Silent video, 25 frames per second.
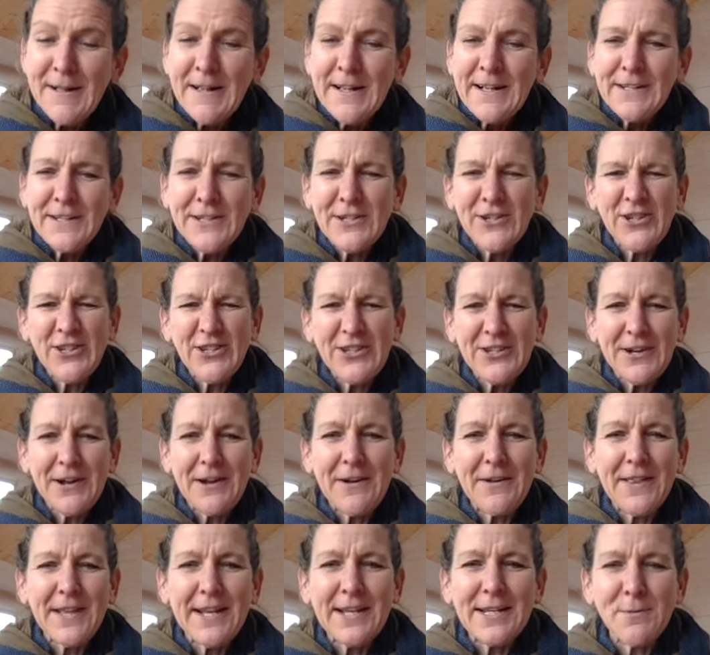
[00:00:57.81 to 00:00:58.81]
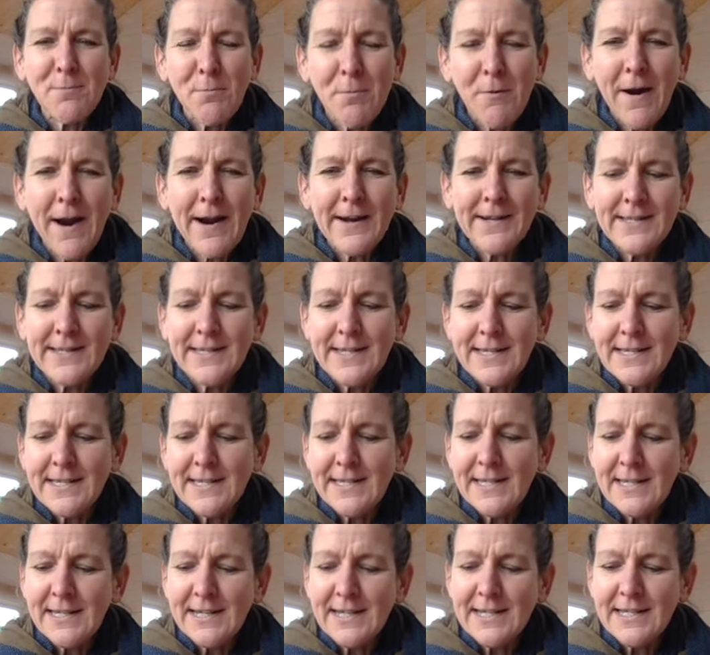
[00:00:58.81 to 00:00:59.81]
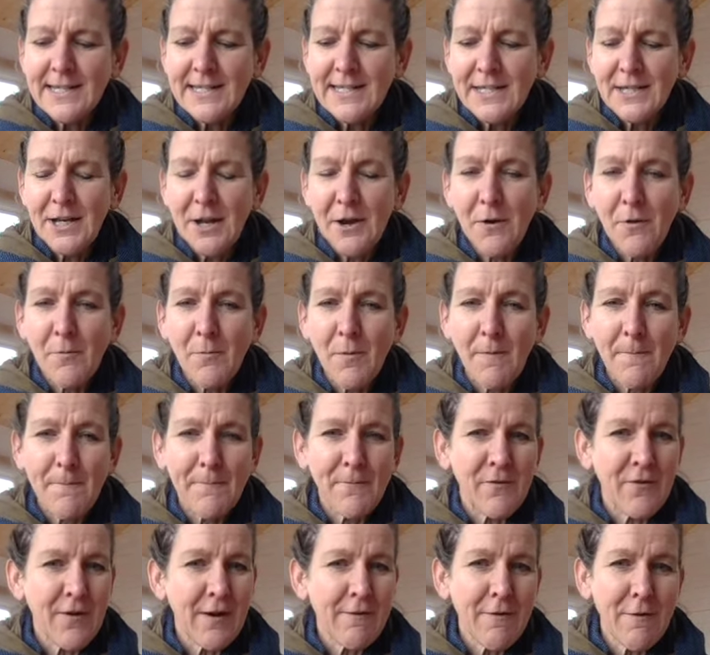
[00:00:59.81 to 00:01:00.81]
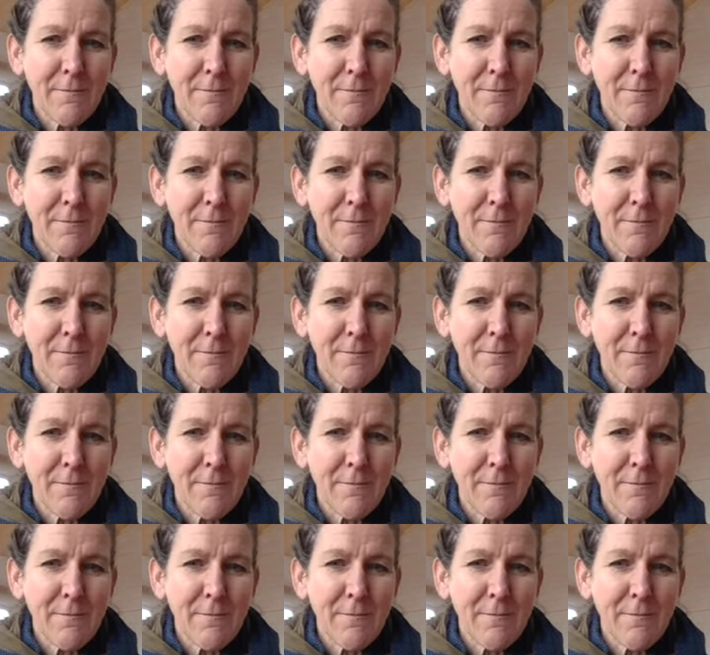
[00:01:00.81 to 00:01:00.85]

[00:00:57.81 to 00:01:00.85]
to just start this practice that is so very